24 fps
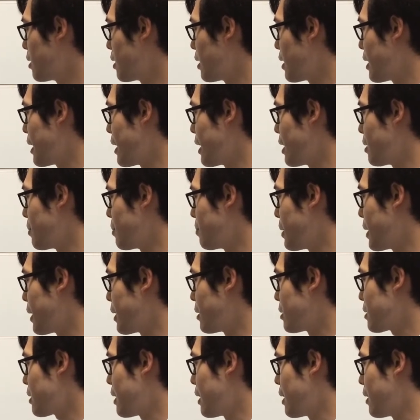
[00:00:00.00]
n
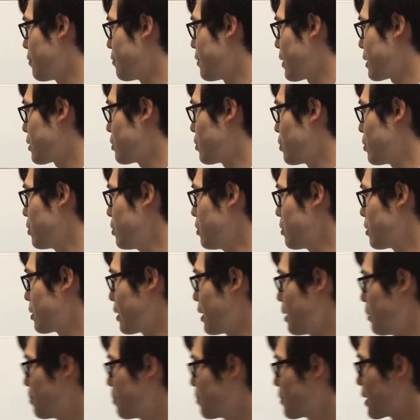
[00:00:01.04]
minus r factorial.
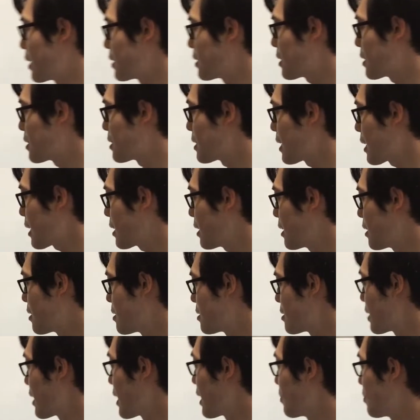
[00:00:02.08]
Yeah, that's exactly the
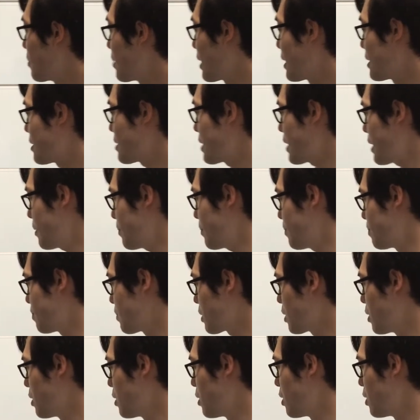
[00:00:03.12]
same as that.
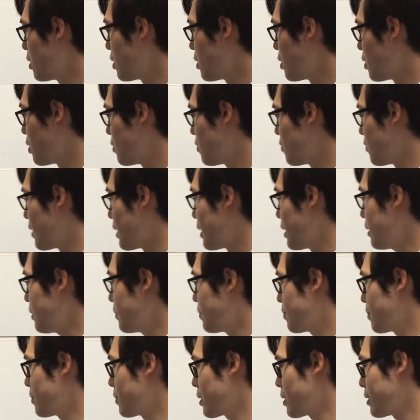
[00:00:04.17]
Over,
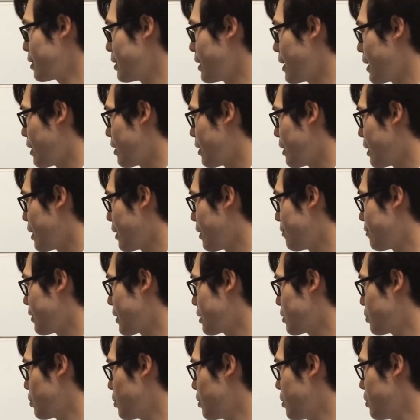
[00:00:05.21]
now r
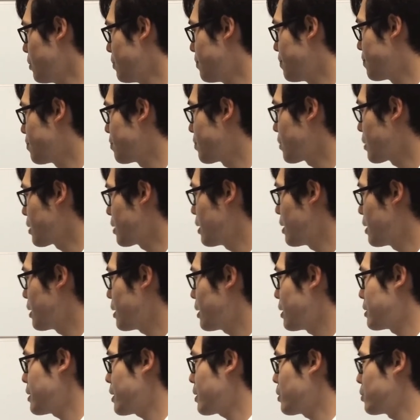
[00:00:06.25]
factorial
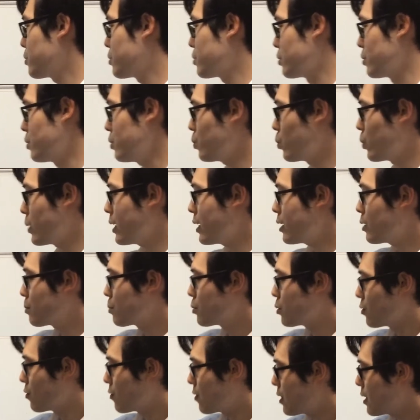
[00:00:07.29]
is equal to, we need to
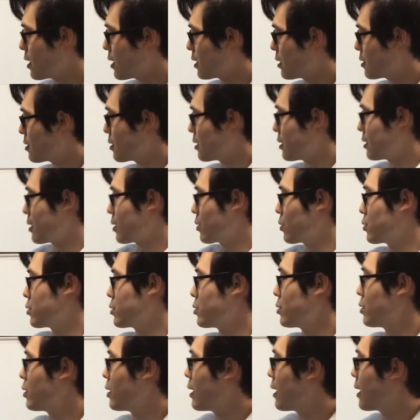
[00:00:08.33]
prove this is equal
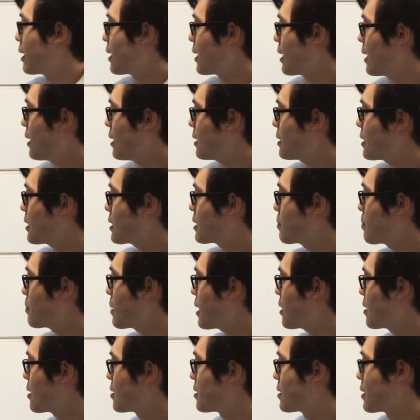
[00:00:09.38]
to, now let's
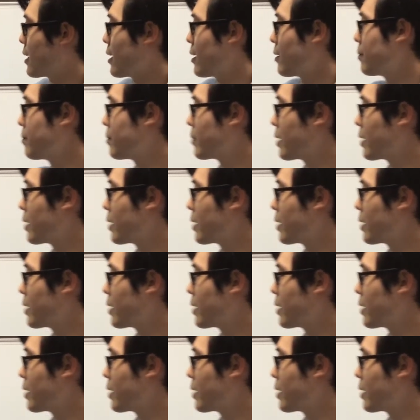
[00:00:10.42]
expand this out.